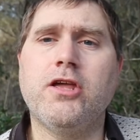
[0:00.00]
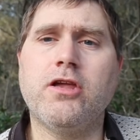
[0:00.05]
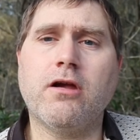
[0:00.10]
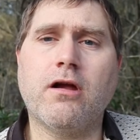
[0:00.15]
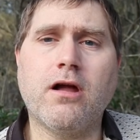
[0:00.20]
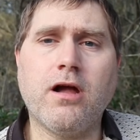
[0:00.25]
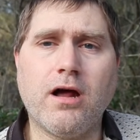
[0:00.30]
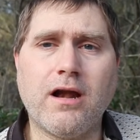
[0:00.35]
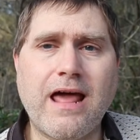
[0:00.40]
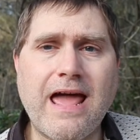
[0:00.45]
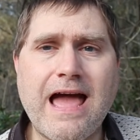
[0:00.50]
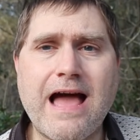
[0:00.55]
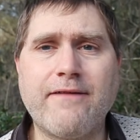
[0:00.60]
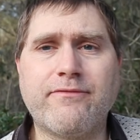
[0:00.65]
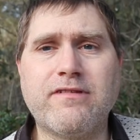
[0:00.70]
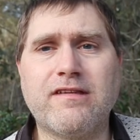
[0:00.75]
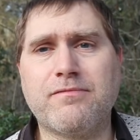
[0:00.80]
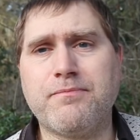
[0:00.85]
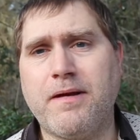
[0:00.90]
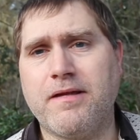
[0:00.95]
You're going to
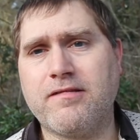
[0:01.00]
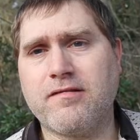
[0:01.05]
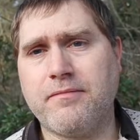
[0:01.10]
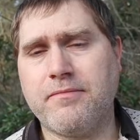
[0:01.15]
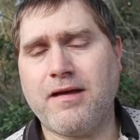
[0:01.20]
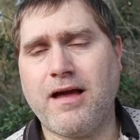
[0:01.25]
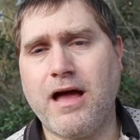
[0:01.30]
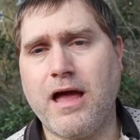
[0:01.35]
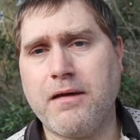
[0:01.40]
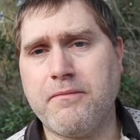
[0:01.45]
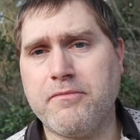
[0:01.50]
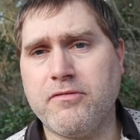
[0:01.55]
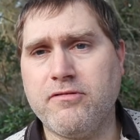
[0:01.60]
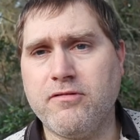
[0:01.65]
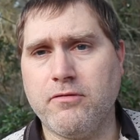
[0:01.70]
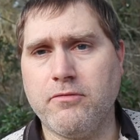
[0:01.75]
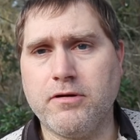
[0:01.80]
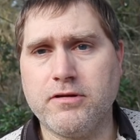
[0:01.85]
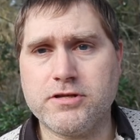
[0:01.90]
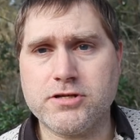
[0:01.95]
have to spend some time
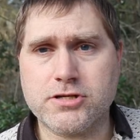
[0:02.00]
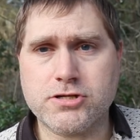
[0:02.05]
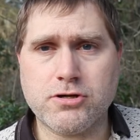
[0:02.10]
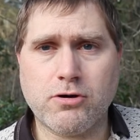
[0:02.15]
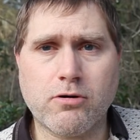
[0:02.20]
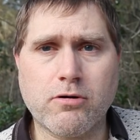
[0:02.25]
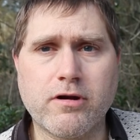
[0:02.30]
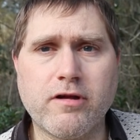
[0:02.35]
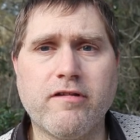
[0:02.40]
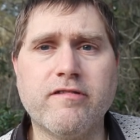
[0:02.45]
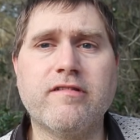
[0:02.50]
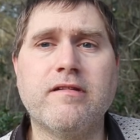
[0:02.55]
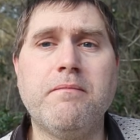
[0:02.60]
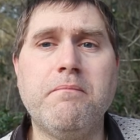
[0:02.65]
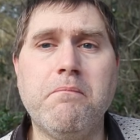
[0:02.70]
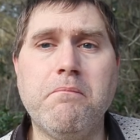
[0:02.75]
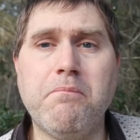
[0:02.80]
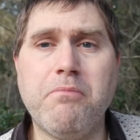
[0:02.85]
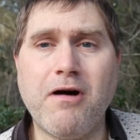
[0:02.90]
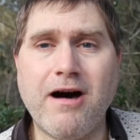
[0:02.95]
doing tutorials,
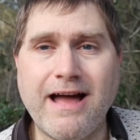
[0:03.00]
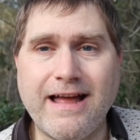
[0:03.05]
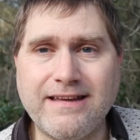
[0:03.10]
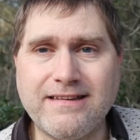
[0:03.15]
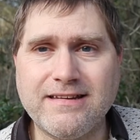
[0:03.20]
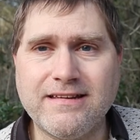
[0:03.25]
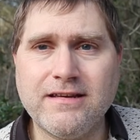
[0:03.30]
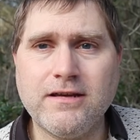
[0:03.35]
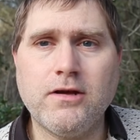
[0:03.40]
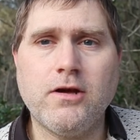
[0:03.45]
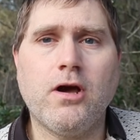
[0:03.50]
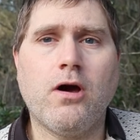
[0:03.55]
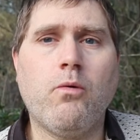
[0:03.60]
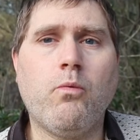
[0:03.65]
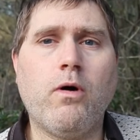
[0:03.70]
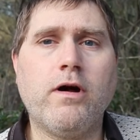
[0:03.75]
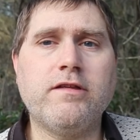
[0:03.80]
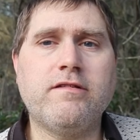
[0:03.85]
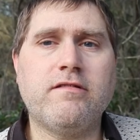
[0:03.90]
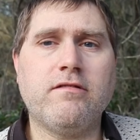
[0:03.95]
but
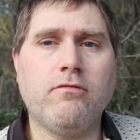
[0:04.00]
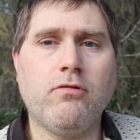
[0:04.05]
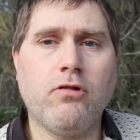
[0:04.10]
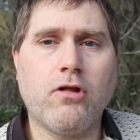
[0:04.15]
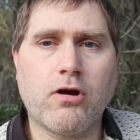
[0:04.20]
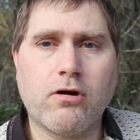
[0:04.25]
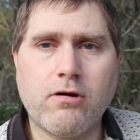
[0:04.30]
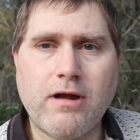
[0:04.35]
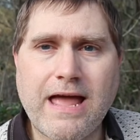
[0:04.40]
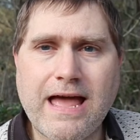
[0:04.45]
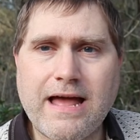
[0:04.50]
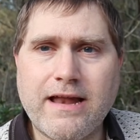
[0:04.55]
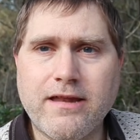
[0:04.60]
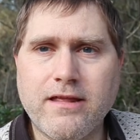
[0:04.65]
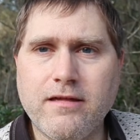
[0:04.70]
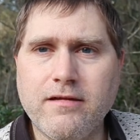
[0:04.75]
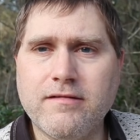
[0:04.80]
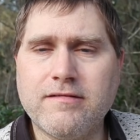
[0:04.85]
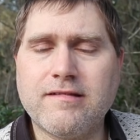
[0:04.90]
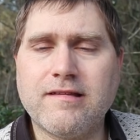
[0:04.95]
once you learn how to
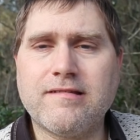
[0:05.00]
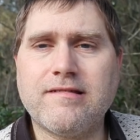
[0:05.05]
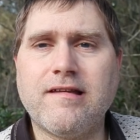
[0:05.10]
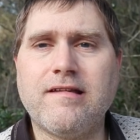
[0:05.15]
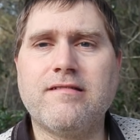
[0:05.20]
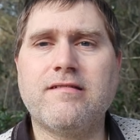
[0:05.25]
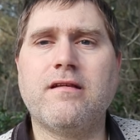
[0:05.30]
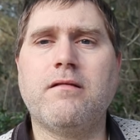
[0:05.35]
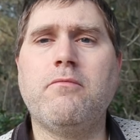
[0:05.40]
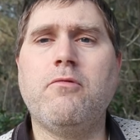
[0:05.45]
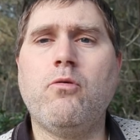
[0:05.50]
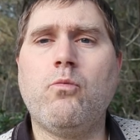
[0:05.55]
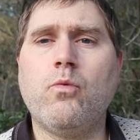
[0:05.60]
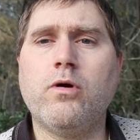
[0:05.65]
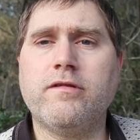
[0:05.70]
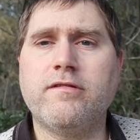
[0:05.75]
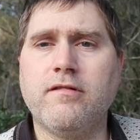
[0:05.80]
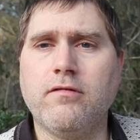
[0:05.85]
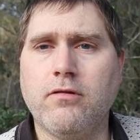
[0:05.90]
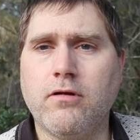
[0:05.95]
use the system,
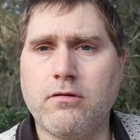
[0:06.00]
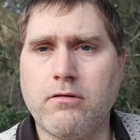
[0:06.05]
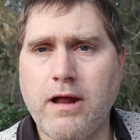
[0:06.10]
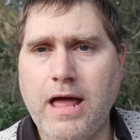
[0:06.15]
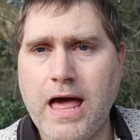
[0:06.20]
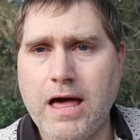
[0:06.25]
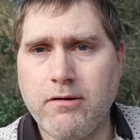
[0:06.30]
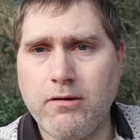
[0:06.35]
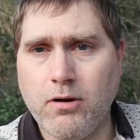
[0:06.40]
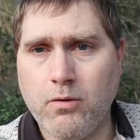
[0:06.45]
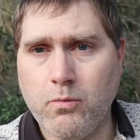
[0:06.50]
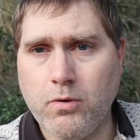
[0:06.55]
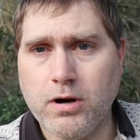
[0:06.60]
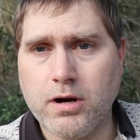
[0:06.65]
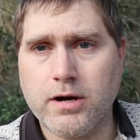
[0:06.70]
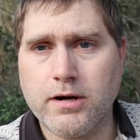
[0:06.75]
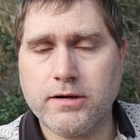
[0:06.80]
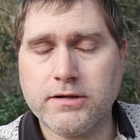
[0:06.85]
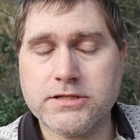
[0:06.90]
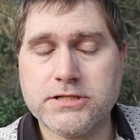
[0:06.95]
once you learn how it
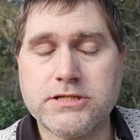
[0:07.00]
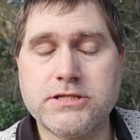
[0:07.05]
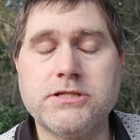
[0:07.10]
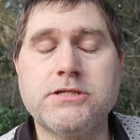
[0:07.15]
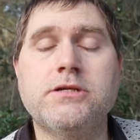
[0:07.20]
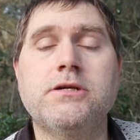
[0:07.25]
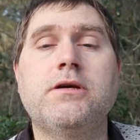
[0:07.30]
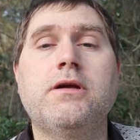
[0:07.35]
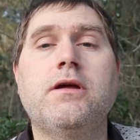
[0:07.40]
works,